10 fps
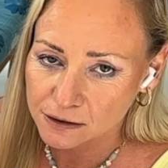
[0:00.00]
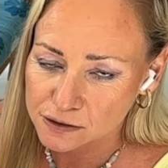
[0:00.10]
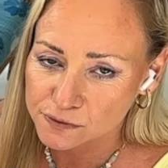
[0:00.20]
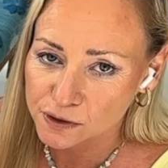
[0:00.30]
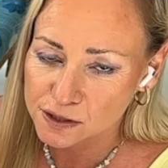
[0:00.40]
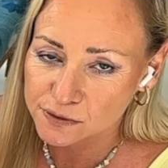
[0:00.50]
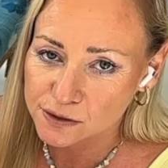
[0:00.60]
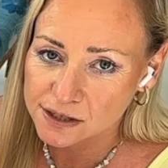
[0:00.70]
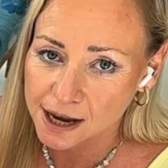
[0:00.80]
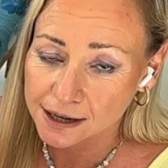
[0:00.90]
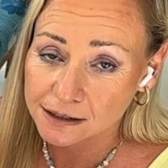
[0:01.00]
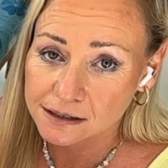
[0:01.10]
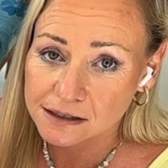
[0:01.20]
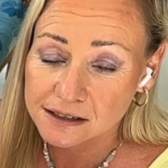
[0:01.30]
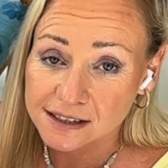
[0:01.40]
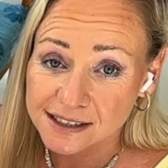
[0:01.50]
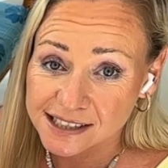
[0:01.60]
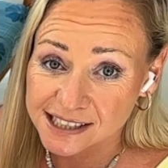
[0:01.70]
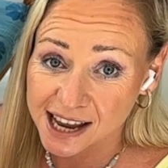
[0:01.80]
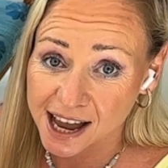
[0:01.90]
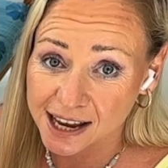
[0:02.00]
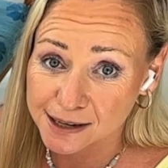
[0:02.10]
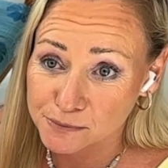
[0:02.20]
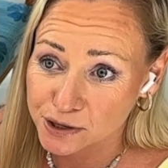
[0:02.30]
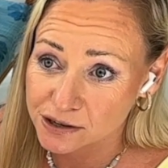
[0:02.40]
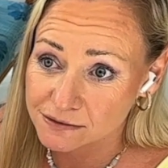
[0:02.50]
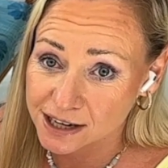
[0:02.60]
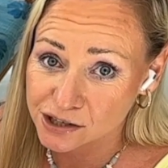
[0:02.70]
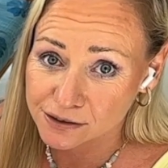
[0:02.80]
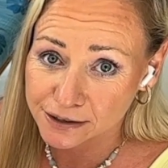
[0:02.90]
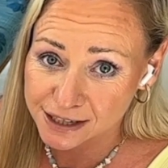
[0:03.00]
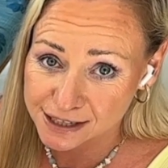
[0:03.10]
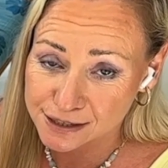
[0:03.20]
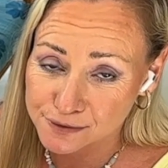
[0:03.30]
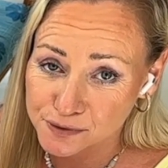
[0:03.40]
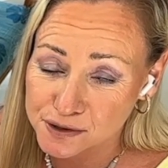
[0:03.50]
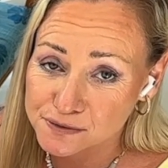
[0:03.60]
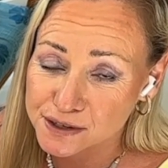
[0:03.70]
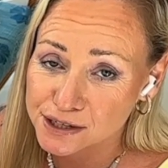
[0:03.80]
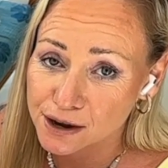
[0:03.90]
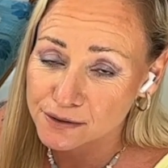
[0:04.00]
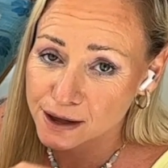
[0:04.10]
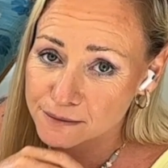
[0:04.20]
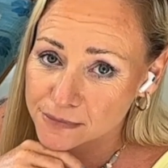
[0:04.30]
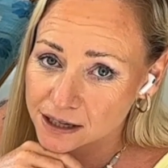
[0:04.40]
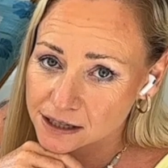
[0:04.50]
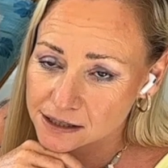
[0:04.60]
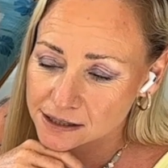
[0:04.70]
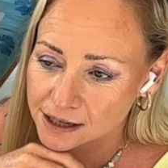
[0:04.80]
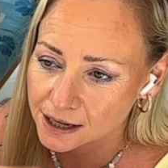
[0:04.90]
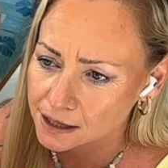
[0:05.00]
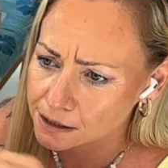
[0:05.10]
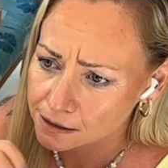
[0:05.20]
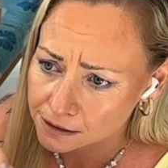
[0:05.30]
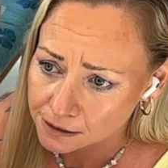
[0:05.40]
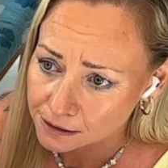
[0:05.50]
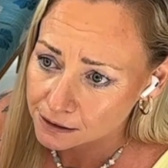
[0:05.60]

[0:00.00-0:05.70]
it's in those first few seconds. Today, Mercury retrograde, this is the first video that I'm making today.